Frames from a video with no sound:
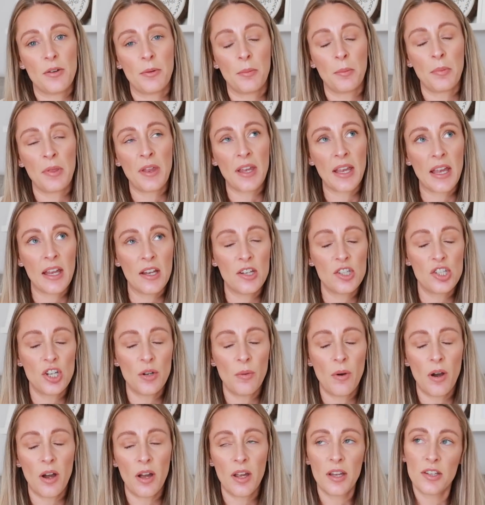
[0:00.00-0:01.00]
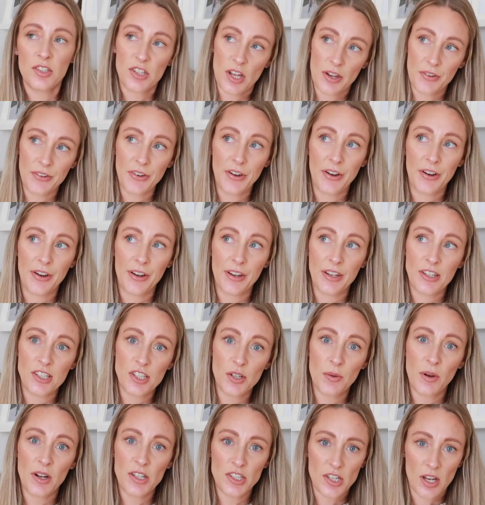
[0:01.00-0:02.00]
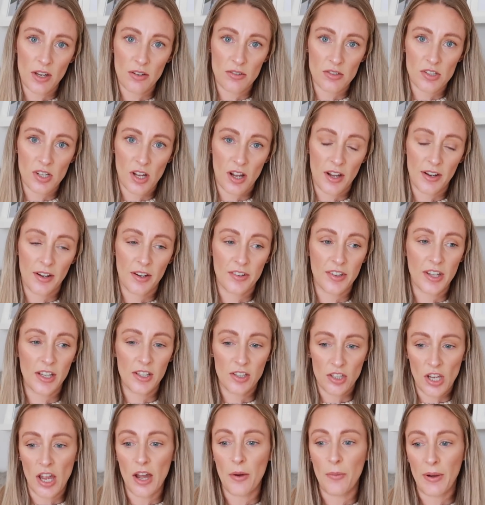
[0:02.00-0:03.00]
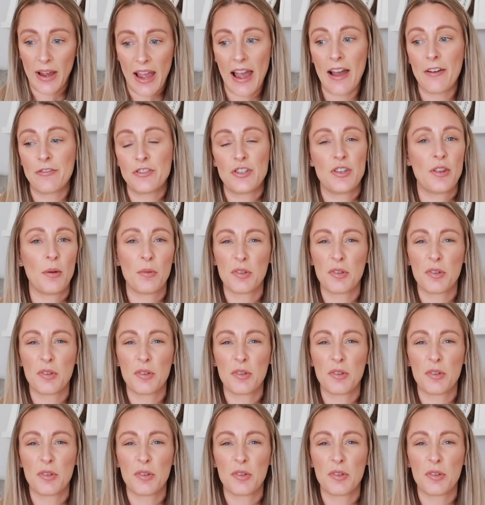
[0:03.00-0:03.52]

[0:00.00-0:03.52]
I'm thinking, do I, don't I, do I, don't I? And I was like, no, I have to.